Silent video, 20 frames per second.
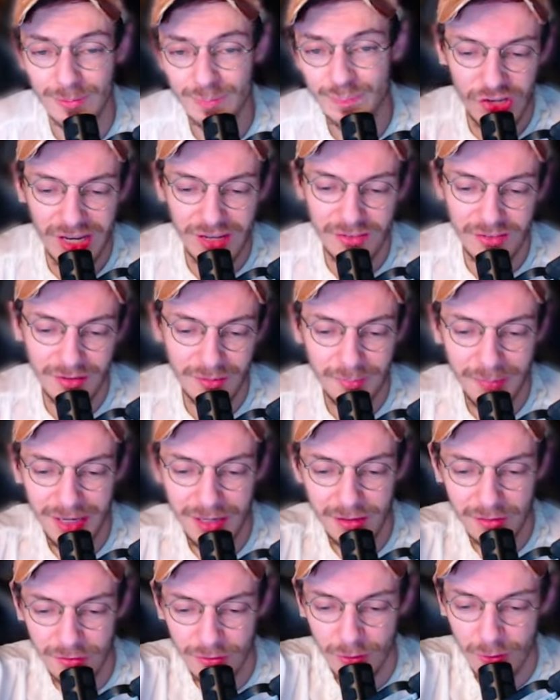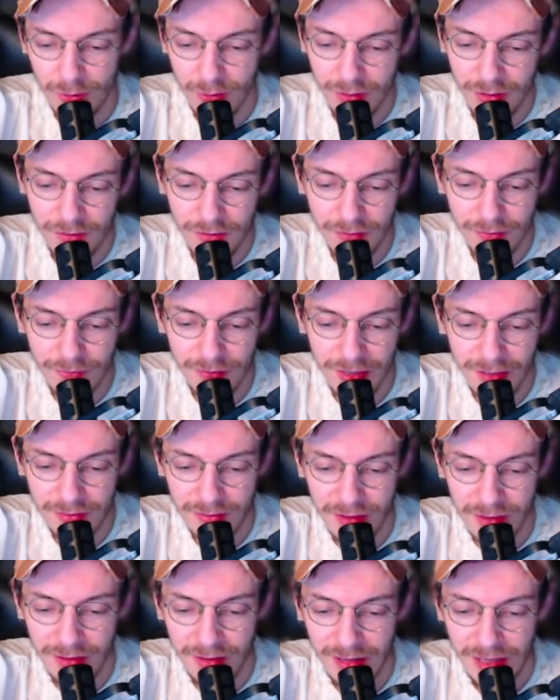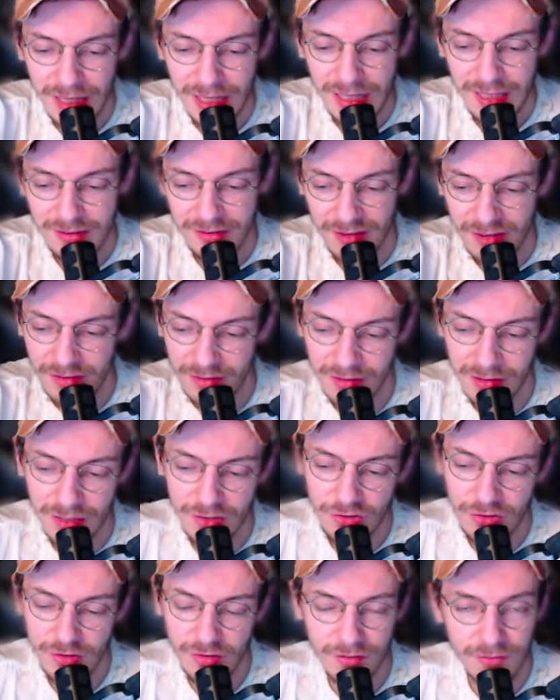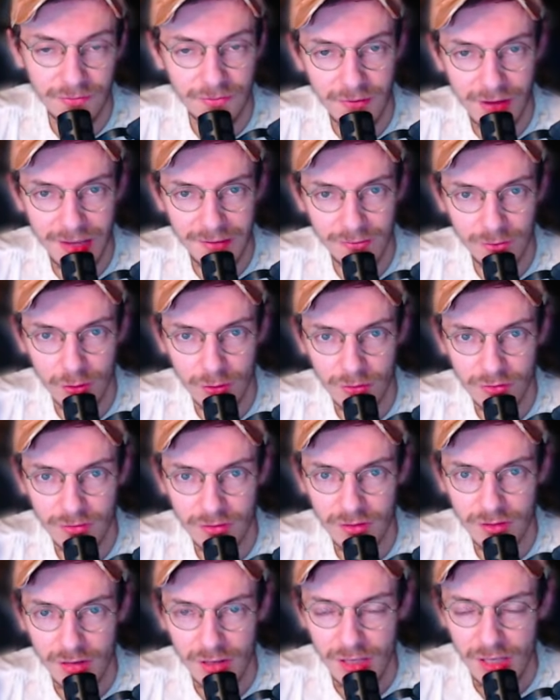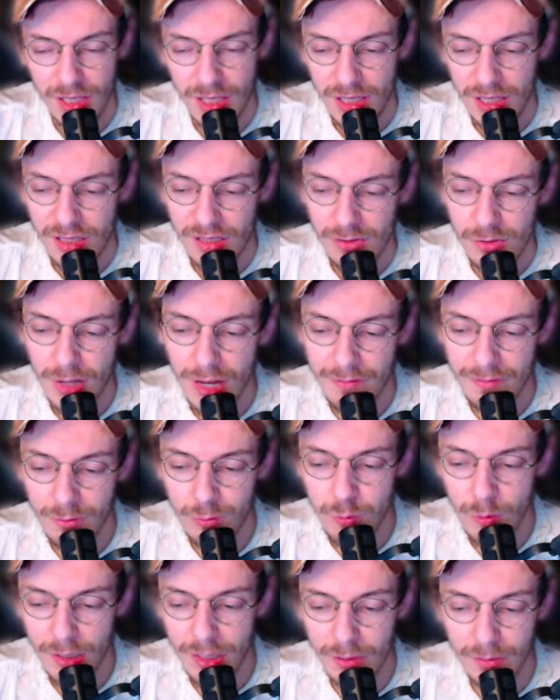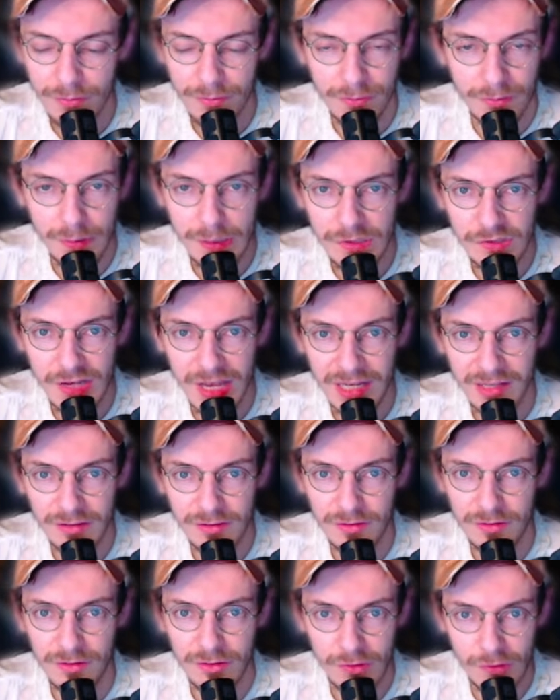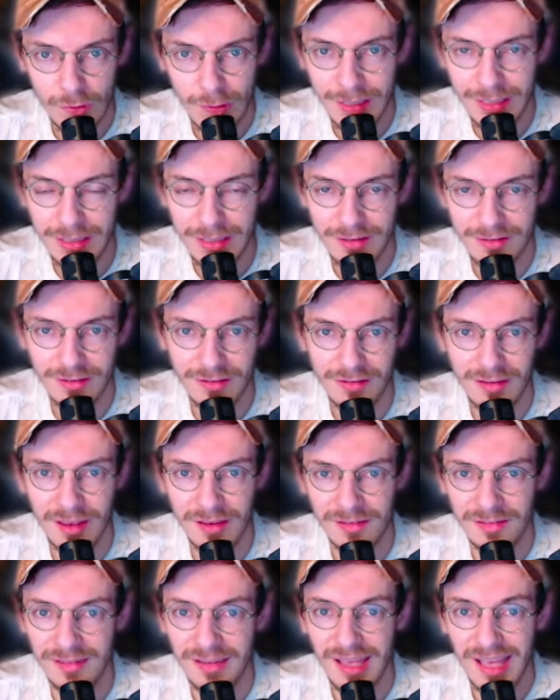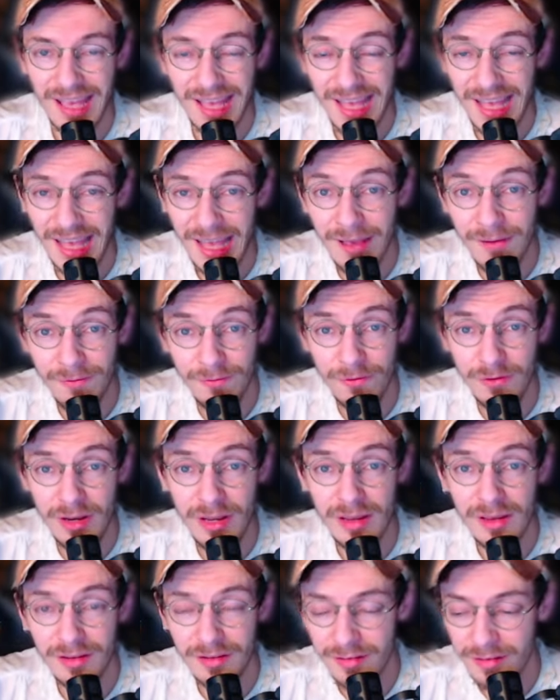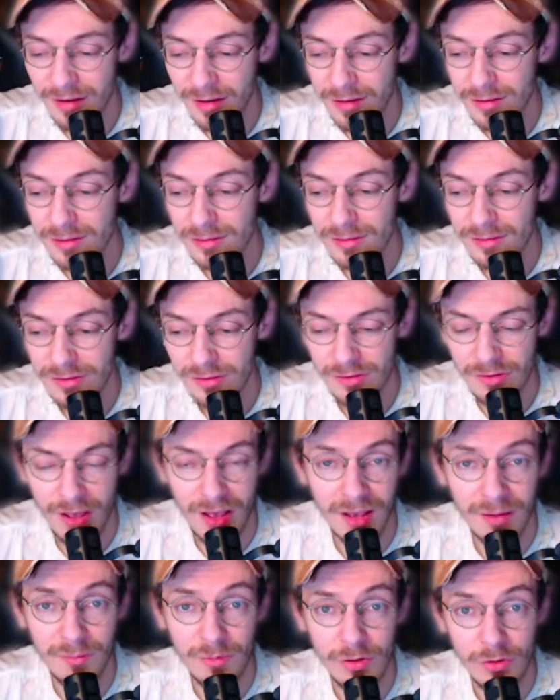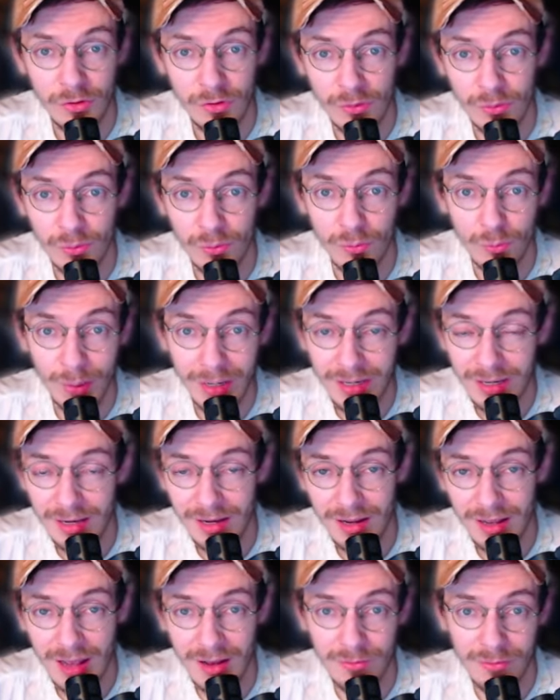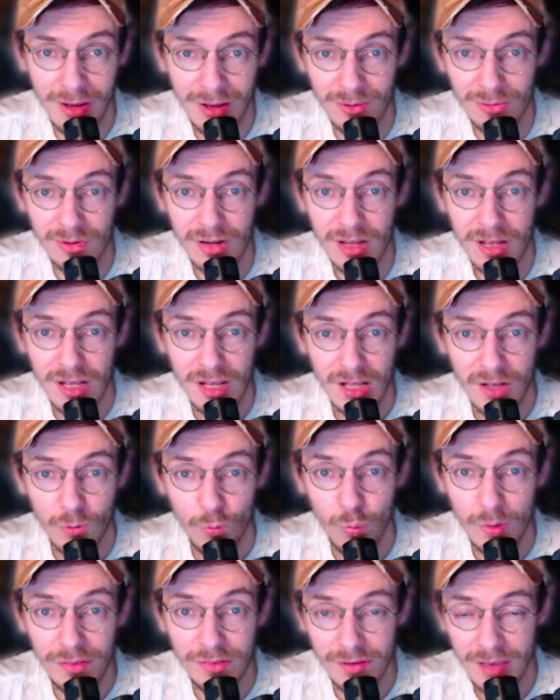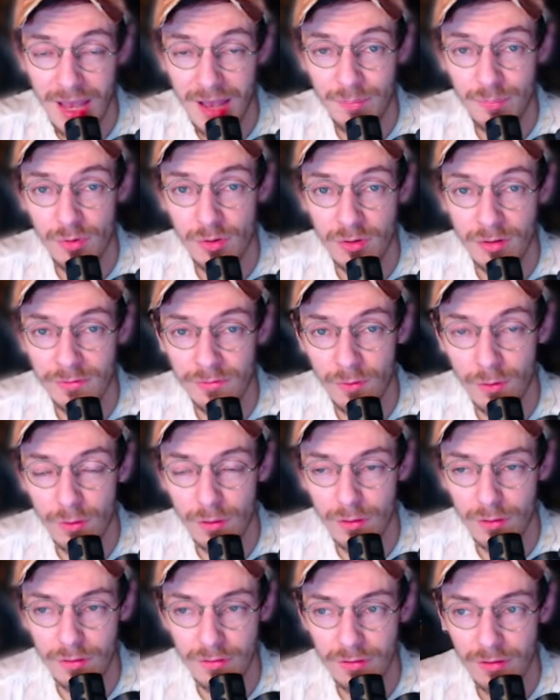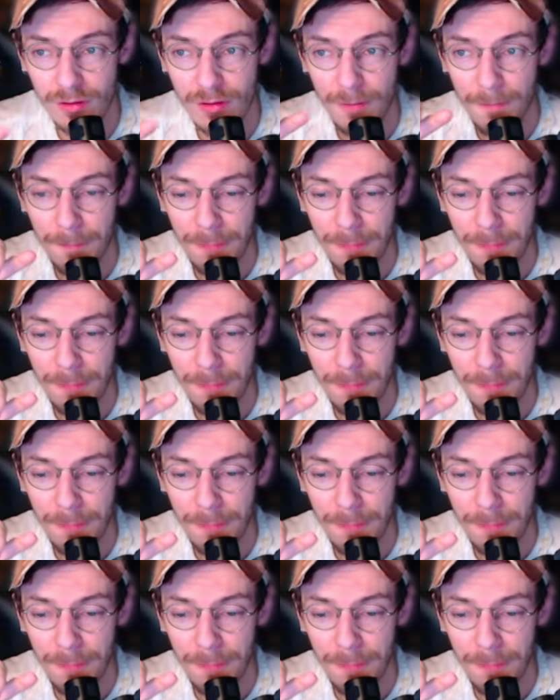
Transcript: The change that made it so good is the fact that since Lich is a 5 cost, you have a 1 out of 3 chance to hit Nyx Assassin every single time you win a round with cap on a 4 cost.